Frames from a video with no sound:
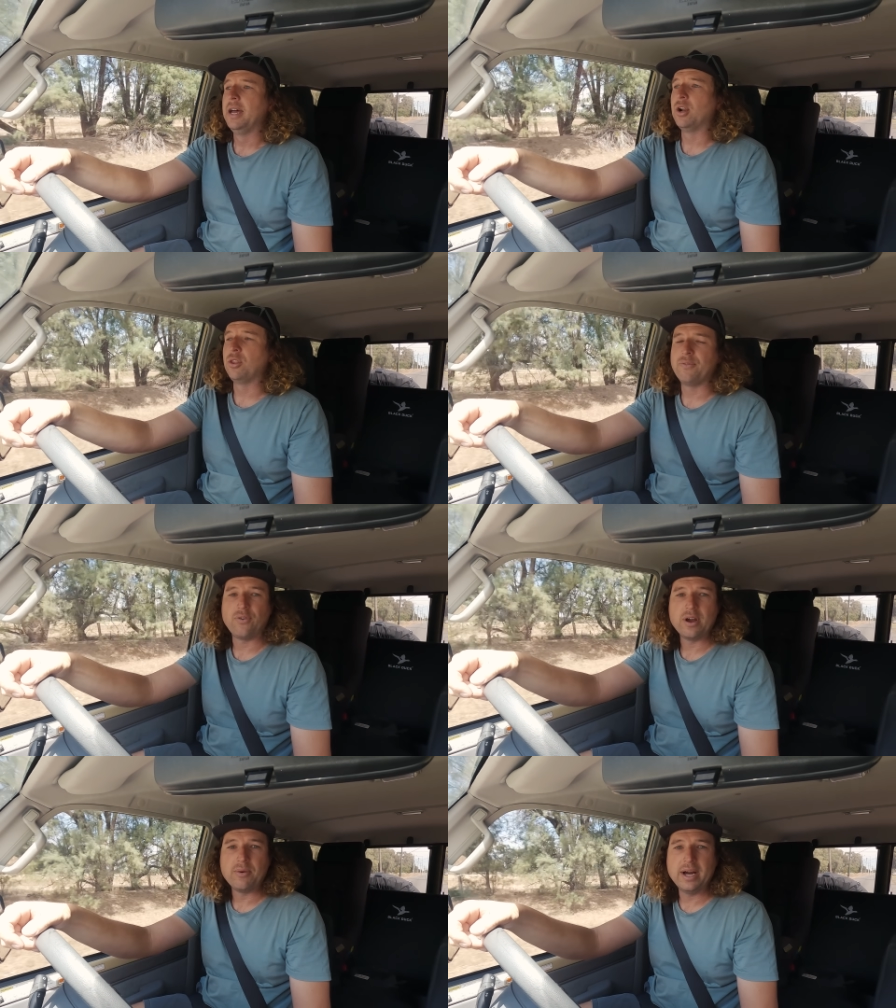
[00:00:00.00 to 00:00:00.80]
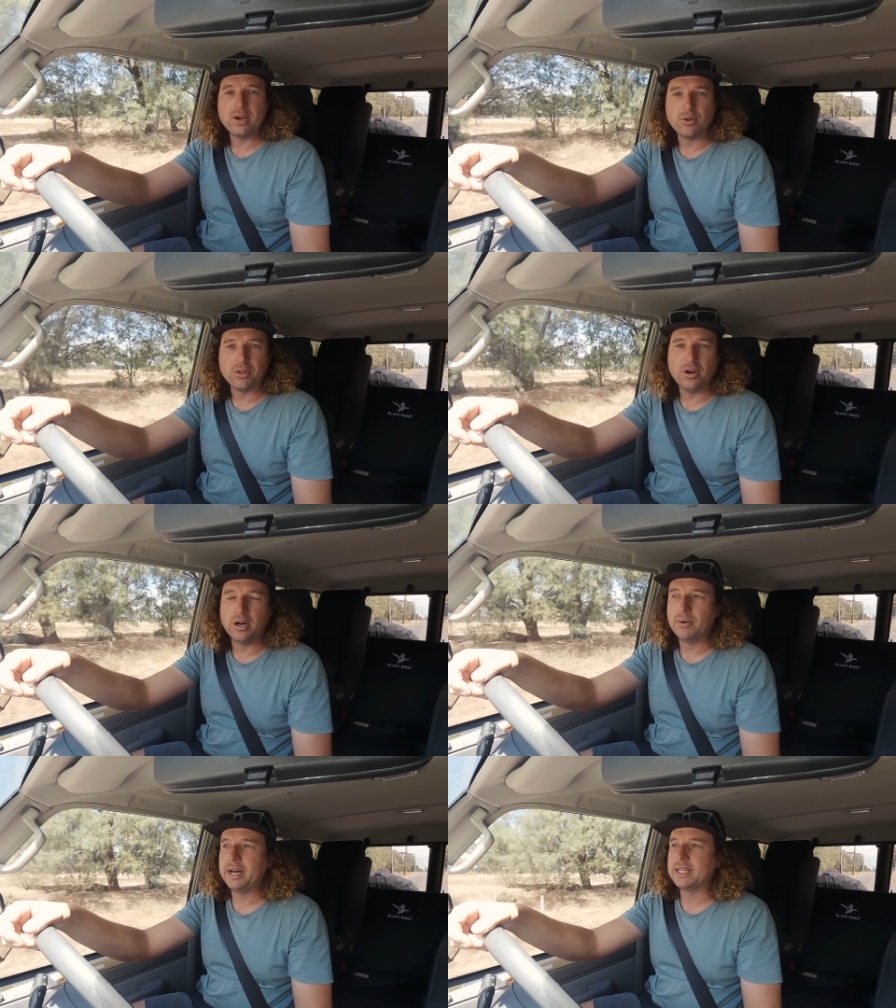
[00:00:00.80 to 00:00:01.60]
And on the freeway or on the
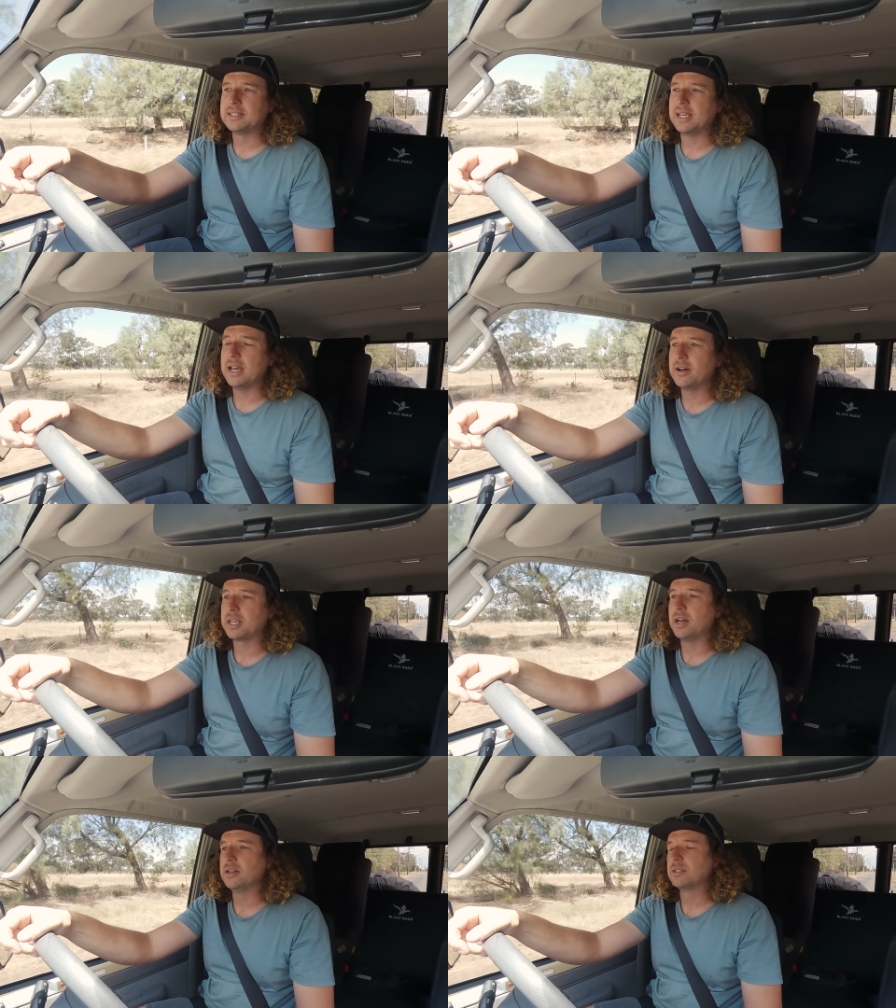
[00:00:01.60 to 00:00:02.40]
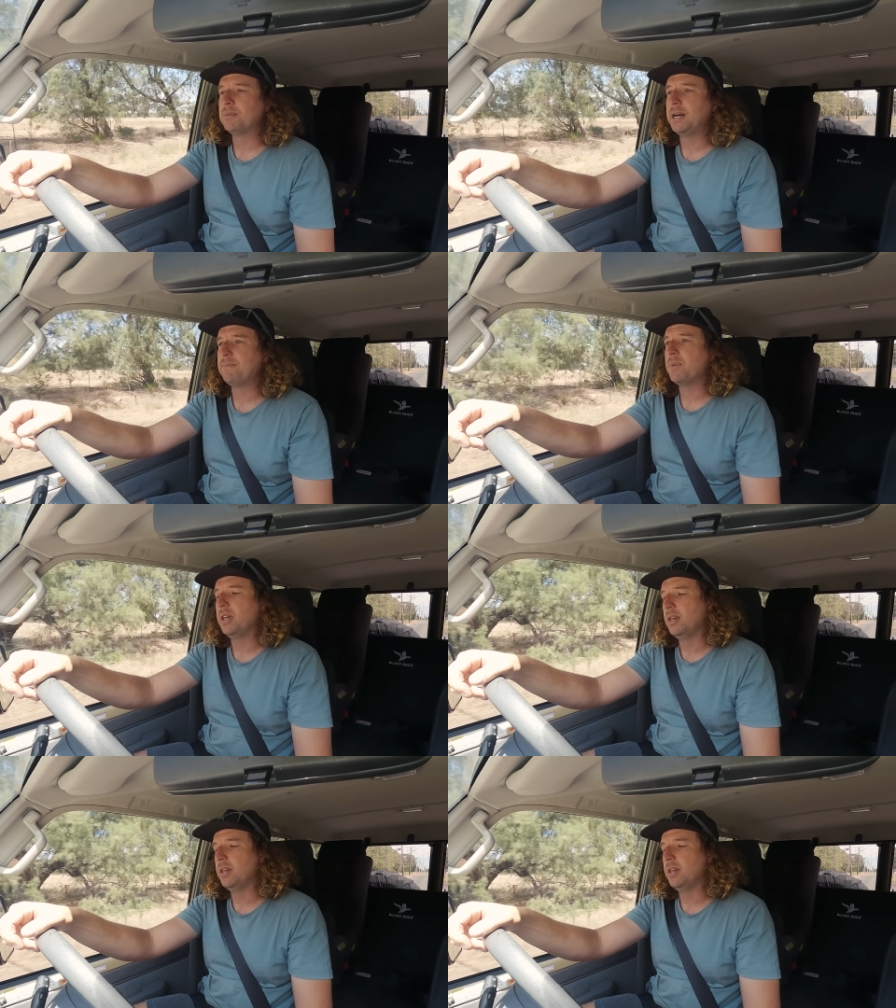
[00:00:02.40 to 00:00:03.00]
highway and see how it goes. But